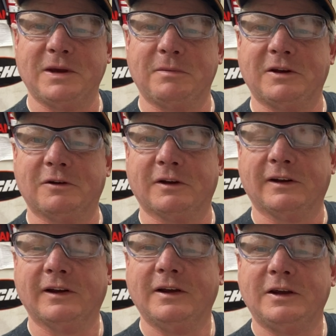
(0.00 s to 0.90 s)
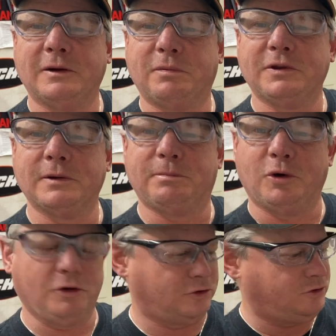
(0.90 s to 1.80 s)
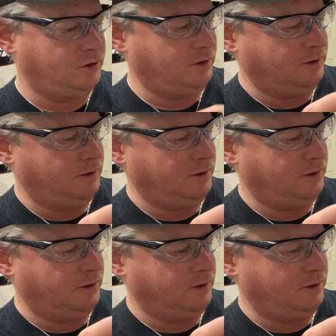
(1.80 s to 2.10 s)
beat me to it. You put the bolts